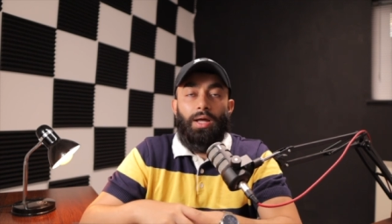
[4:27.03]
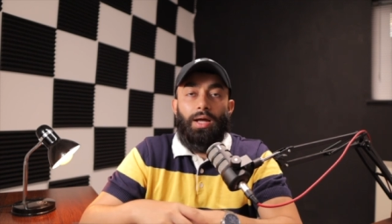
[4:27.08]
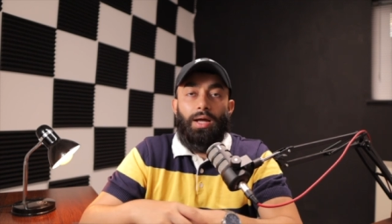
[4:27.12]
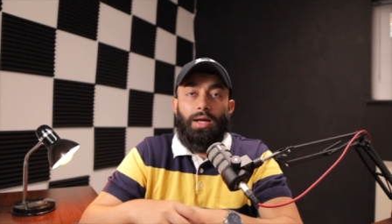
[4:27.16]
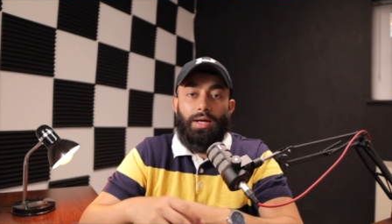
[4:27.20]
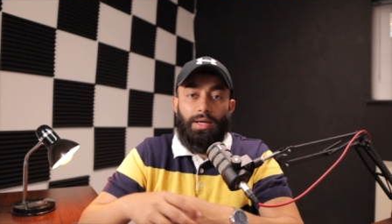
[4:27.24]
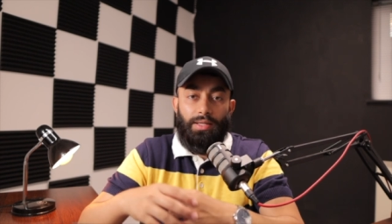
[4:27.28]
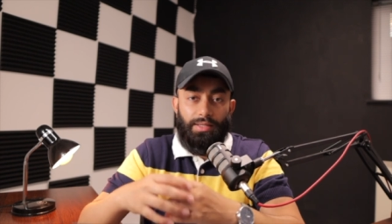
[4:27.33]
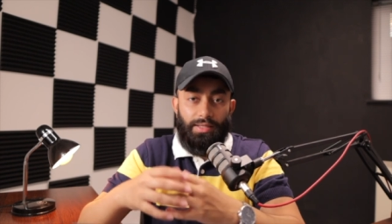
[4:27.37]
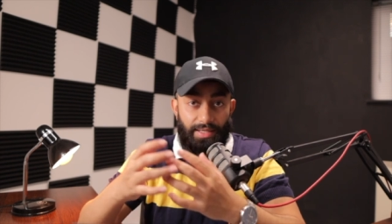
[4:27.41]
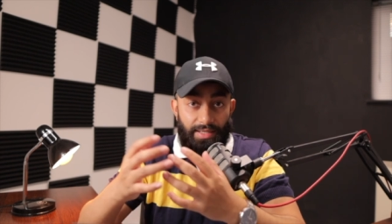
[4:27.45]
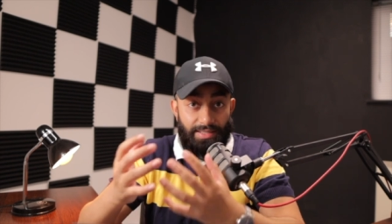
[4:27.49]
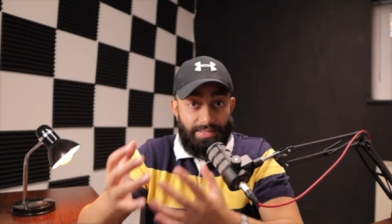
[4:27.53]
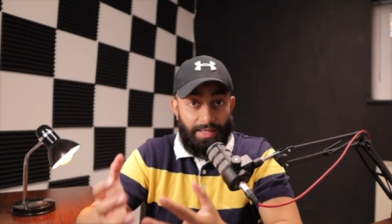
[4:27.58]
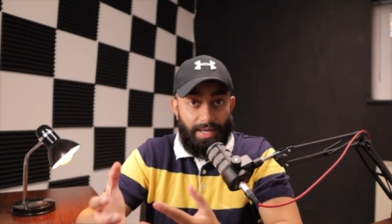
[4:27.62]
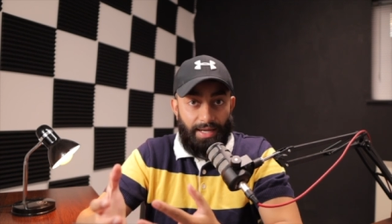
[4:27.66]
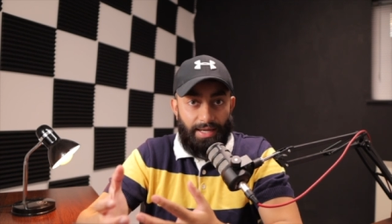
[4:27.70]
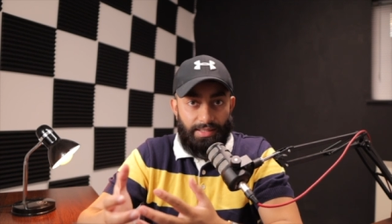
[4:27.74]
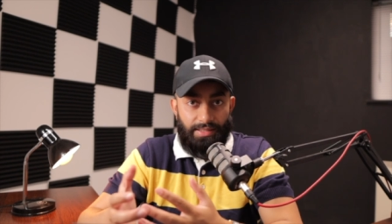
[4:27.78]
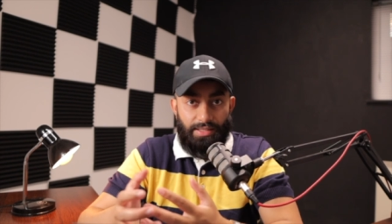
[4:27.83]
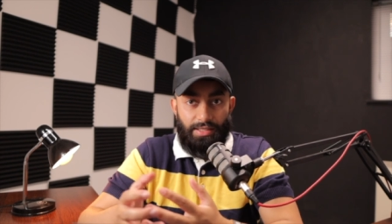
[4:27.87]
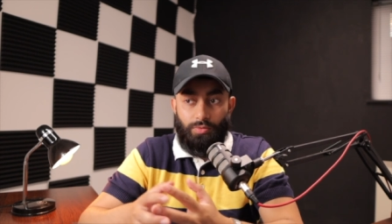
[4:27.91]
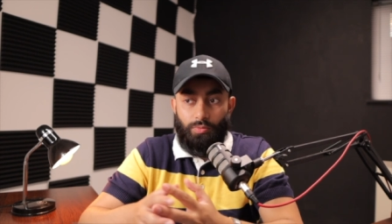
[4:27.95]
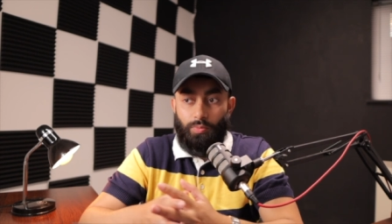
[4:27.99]
uh, there is a
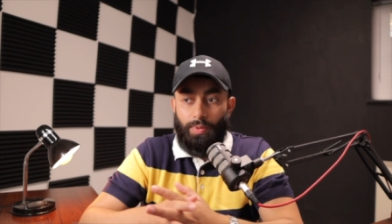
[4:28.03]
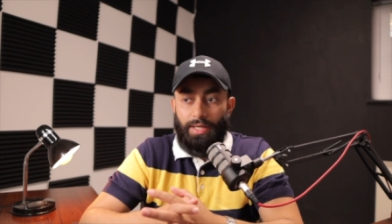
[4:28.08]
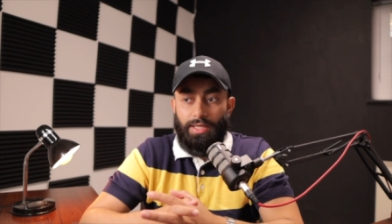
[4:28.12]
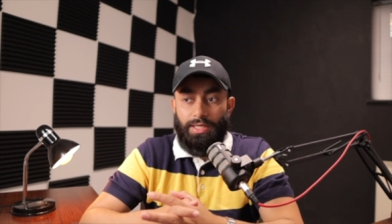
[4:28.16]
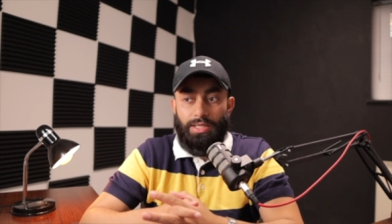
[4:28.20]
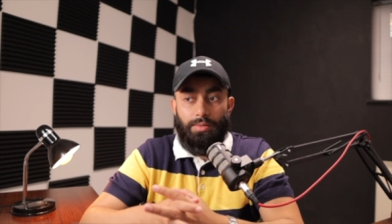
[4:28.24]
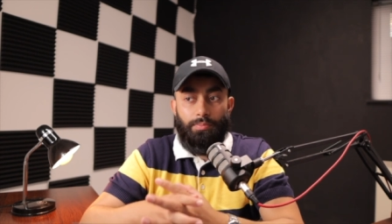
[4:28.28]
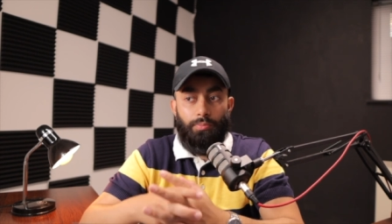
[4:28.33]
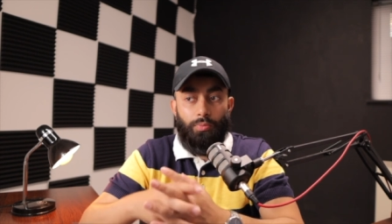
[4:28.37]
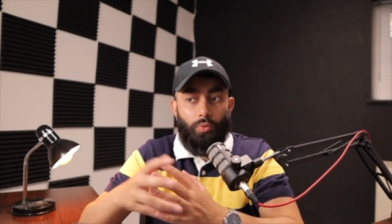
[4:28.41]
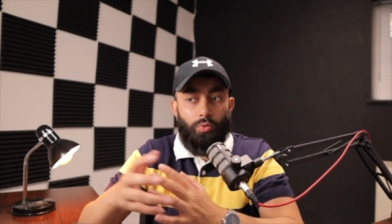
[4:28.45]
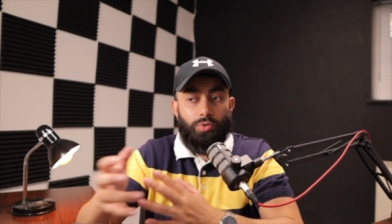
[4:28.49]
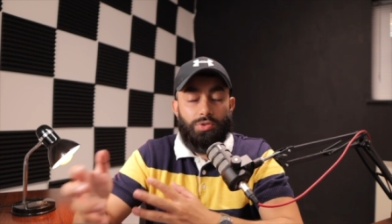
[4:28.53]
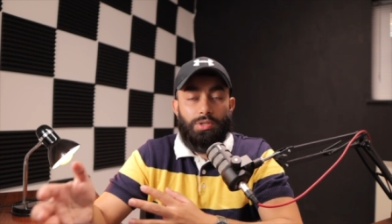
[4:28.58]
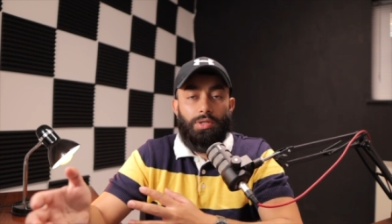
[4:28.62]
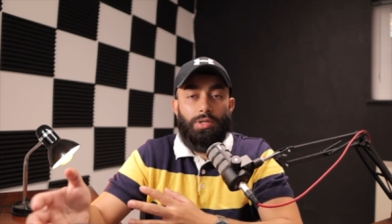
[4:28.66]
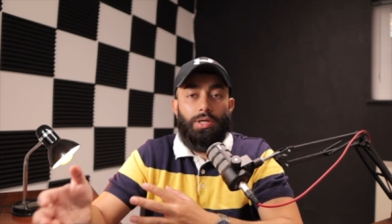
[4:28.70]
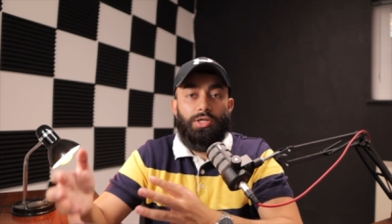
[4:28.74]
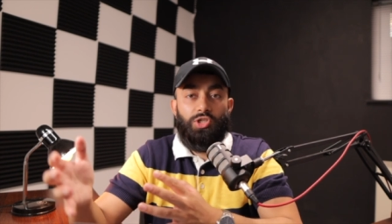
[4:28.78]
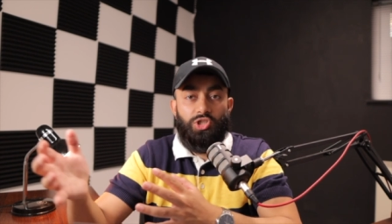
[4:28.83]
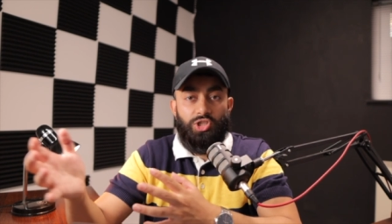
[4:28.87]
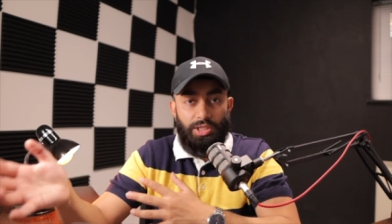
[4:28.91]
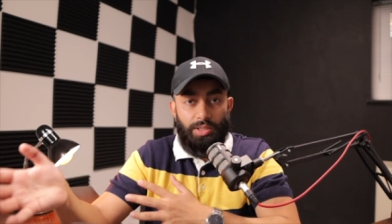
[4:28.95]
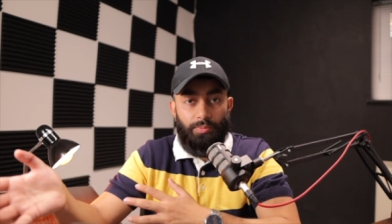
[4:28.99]
hadith where he bought
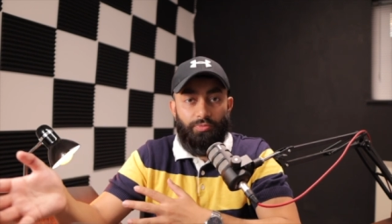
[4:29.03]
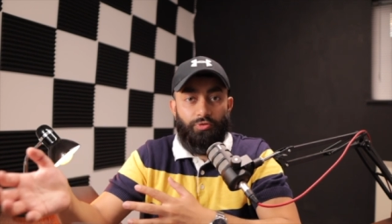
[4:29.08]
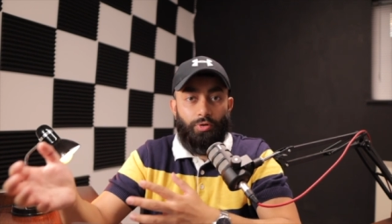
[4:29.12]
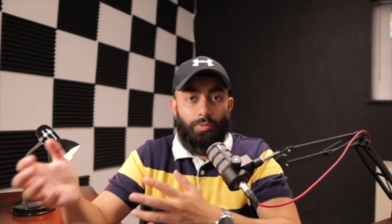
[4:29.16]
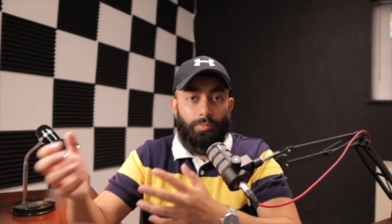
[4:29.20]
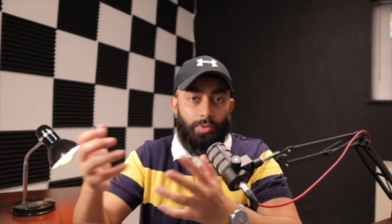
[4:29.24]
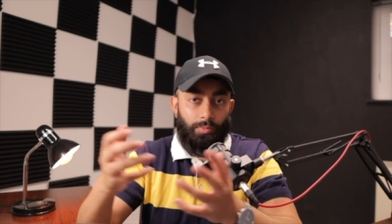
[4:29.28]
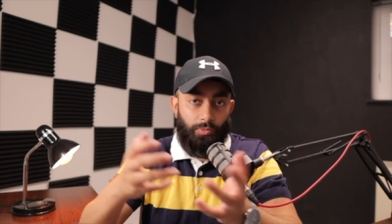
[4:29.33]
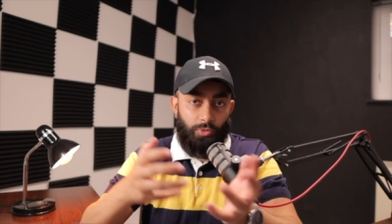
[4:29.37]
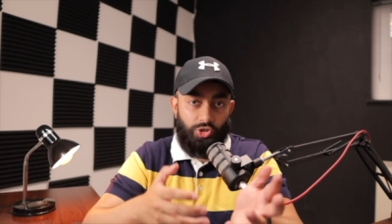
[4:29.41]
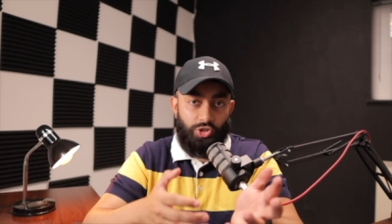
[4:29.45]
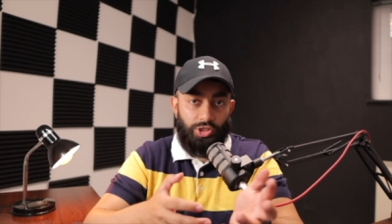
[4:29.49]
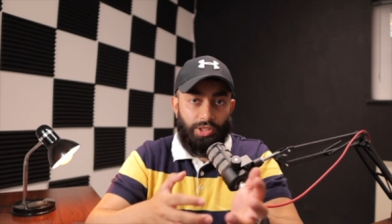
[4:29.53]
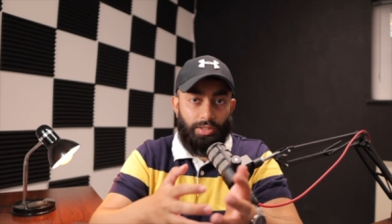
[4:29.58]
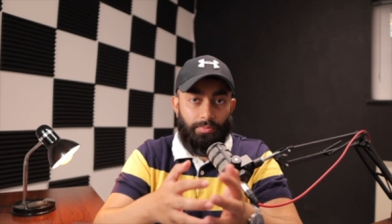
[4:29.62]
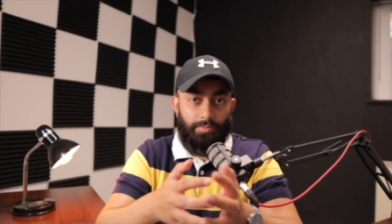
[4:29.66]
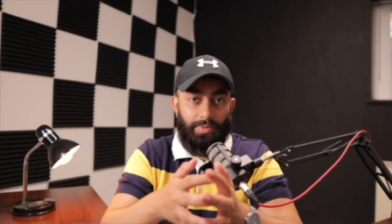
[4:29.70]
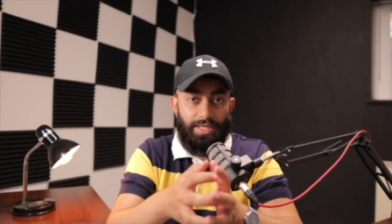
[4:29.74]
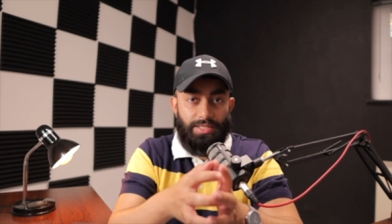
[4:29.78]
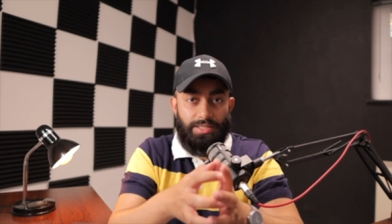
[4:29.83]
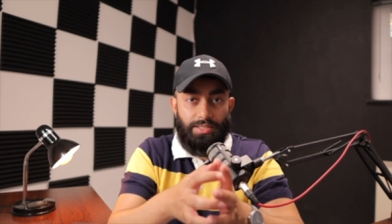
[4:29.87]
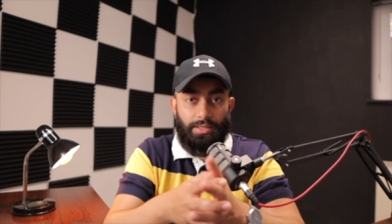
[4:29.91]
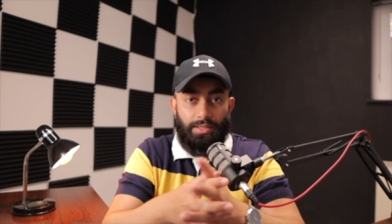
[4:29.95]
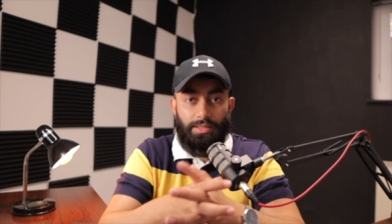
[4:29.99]
a sheep from a mushrik,
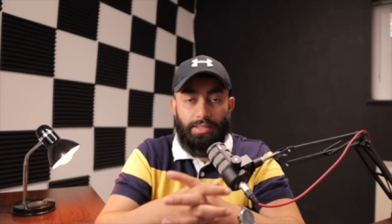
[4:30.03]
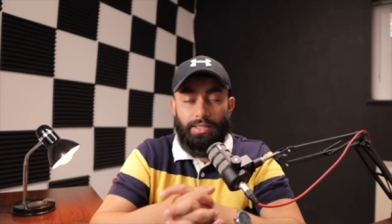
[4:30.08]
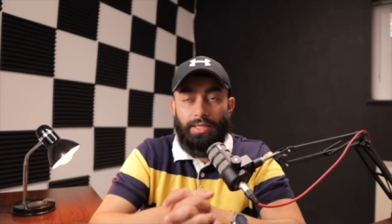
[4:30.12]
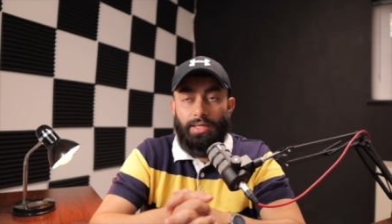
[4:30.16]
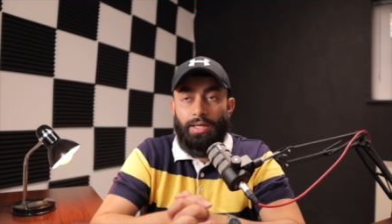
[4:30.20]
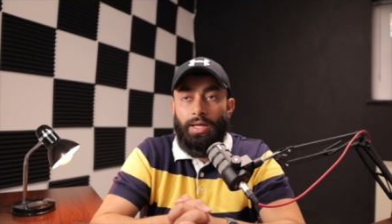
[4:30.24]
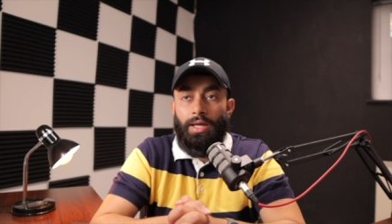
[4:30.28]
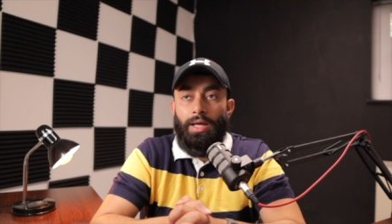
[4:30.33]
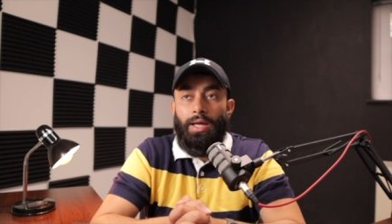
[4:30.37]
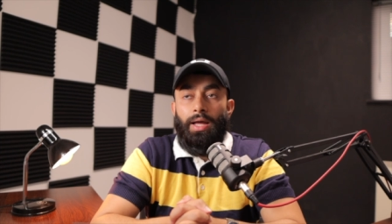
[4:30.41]
basically,